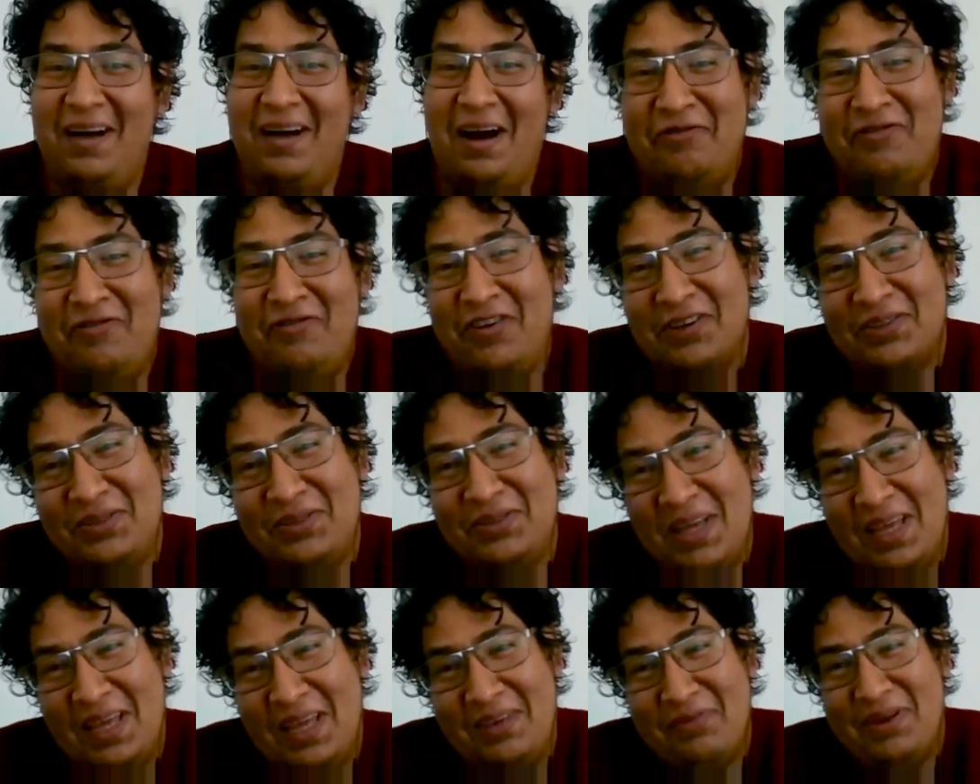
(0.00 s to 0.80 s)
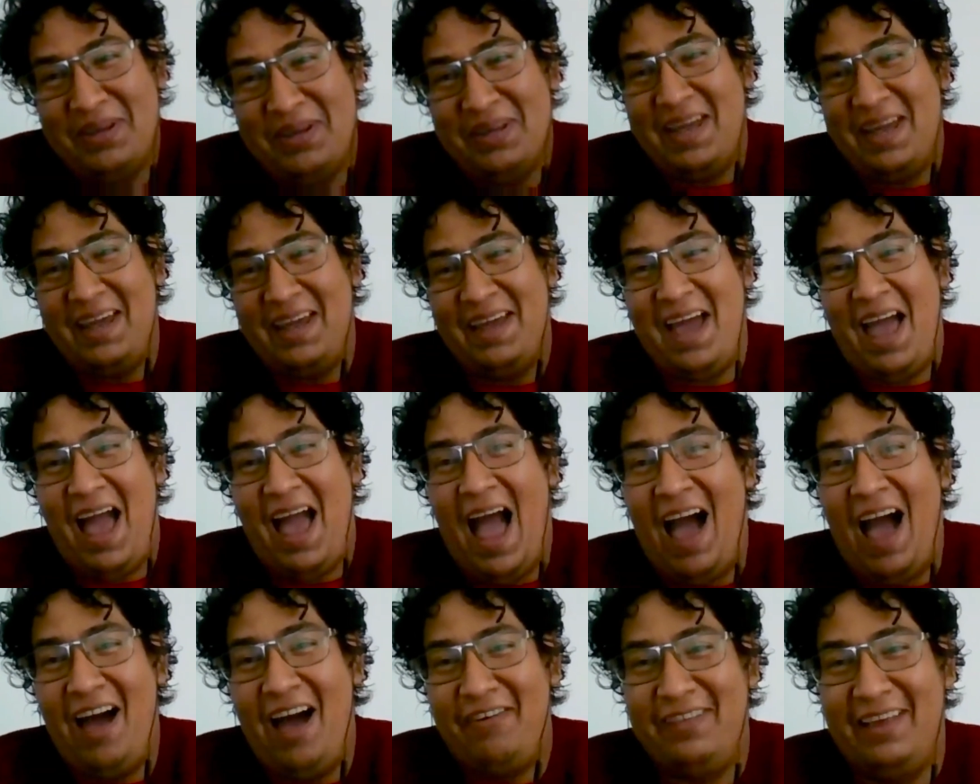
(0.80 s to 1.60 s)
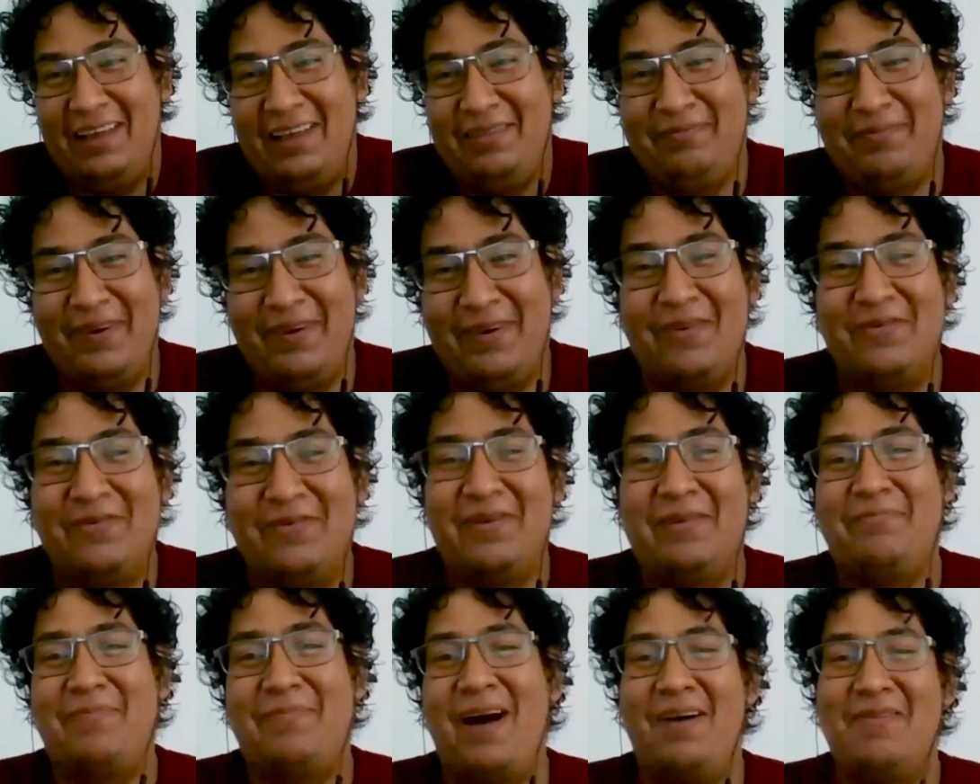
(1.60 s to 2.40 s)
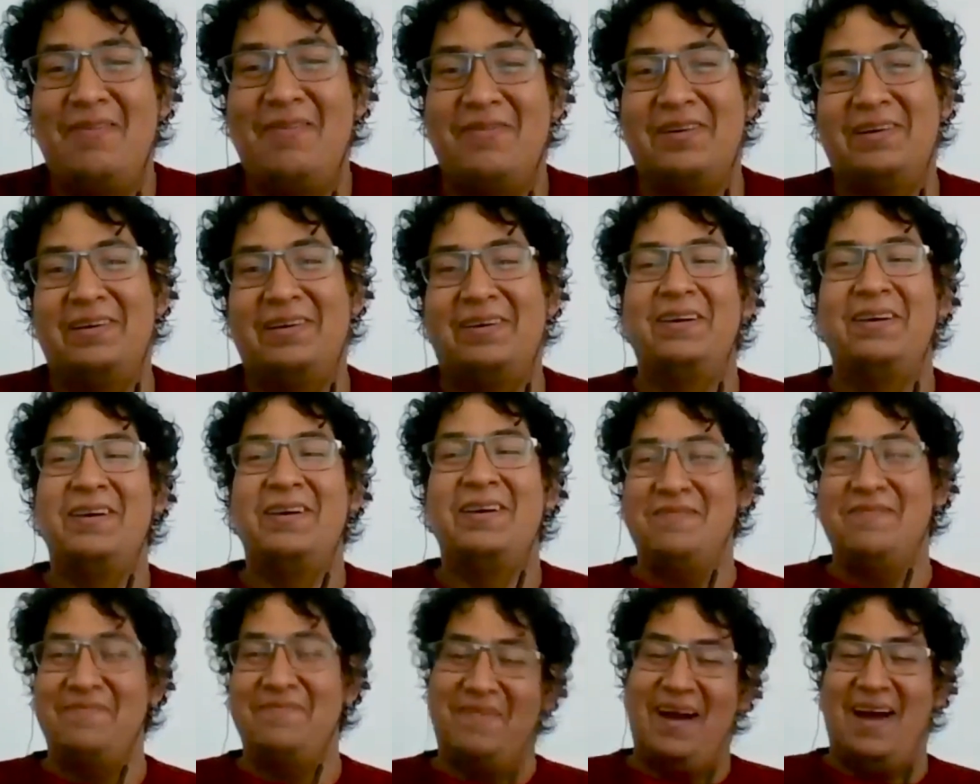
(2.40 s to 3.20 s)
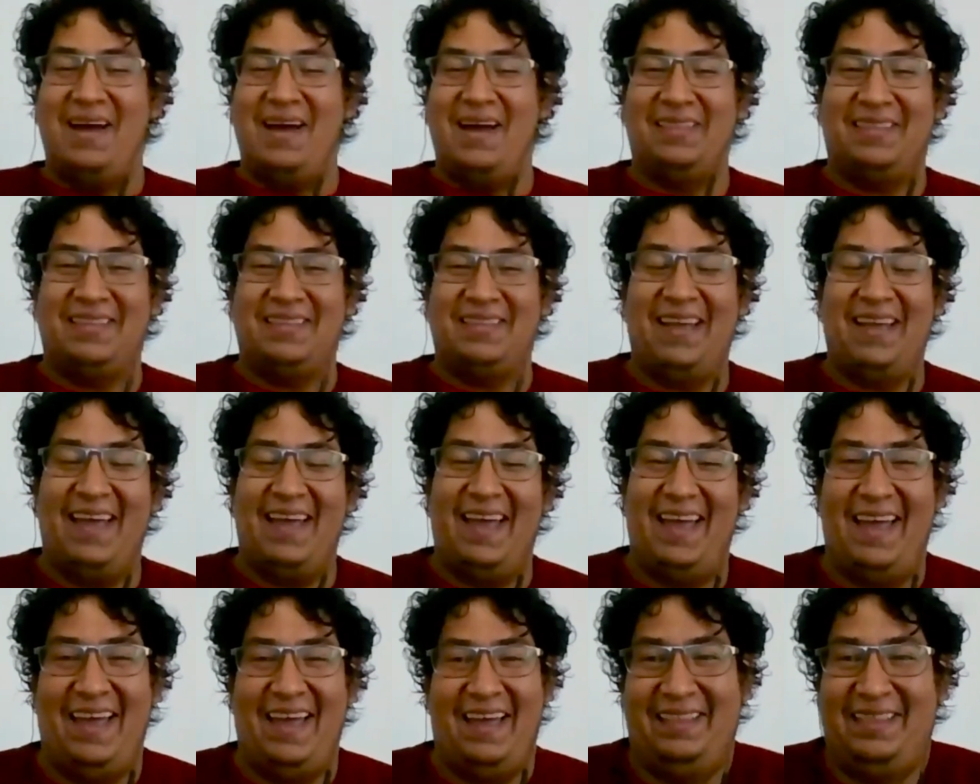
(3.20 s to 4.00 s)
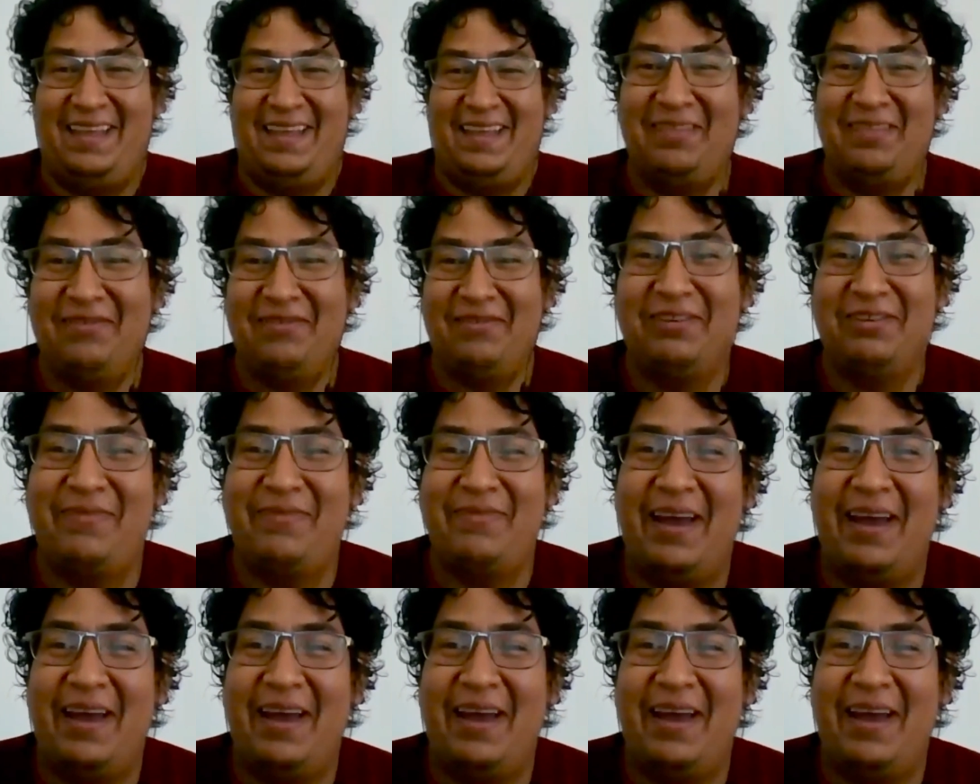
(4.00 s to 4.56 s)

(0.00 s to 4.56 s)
Unfortunately, we can have that power, but that was